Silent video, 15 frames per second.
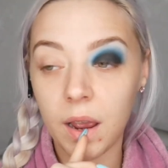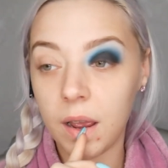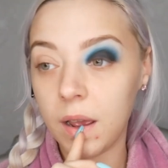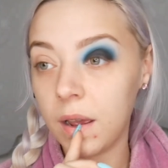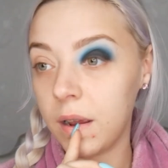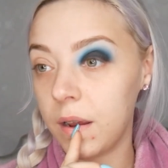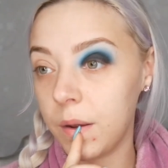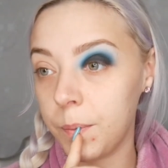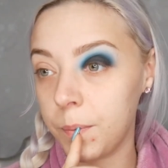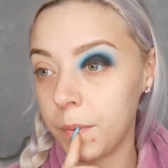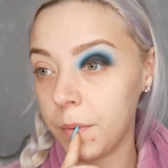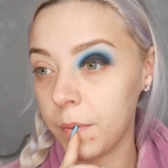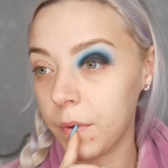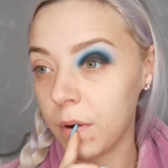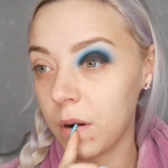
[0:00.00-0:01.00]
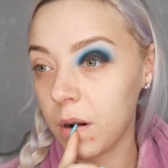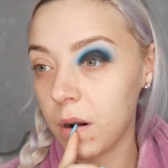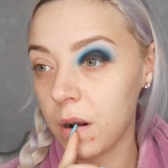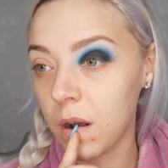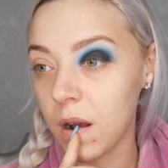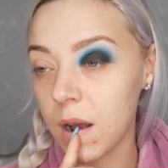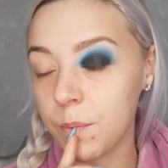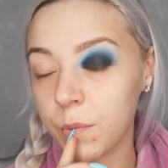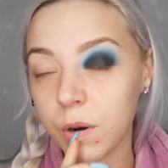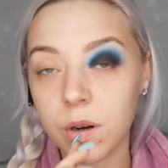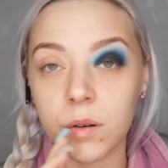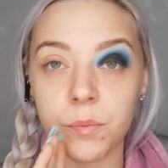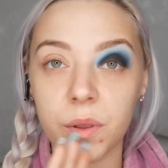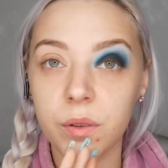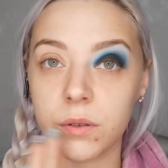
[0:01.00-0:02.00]
I'm not
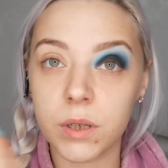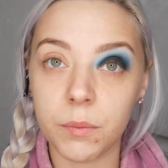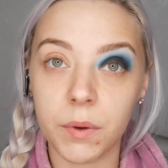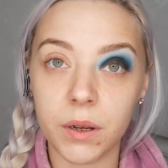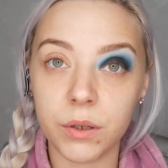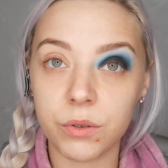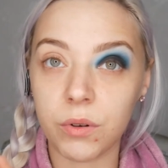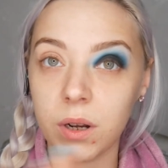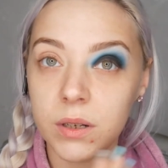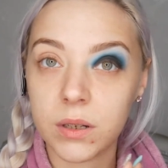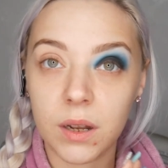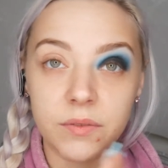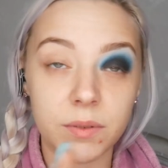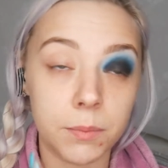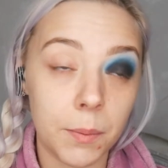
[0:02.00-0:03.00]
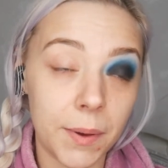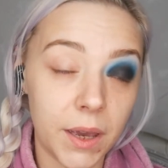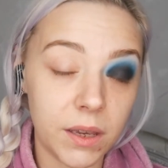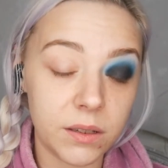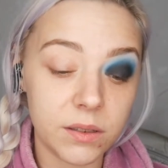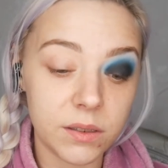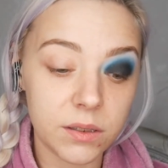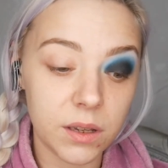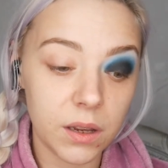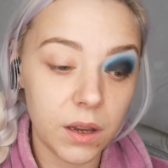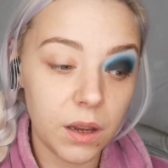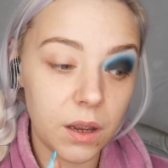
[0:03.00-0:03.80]
gonna bother doing my under eye until I've done my base,